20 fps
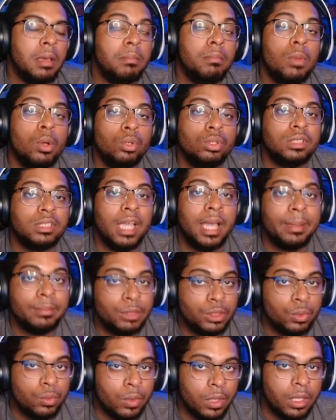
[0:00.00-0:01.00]
Most
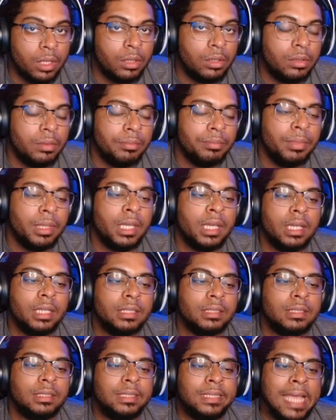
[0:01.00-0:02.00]
times you will, because